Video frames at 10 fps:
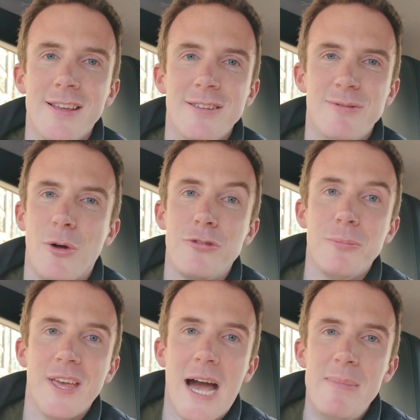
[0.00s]
It's not
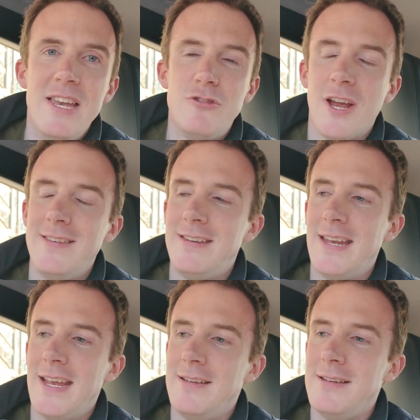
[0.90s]
something I'm interested
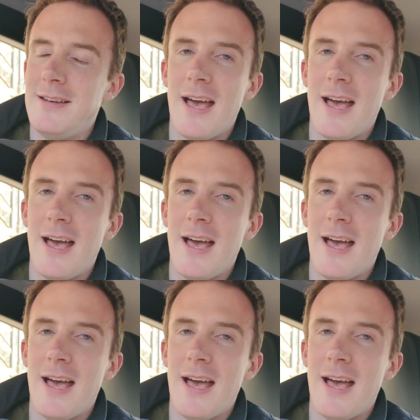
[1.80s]
in,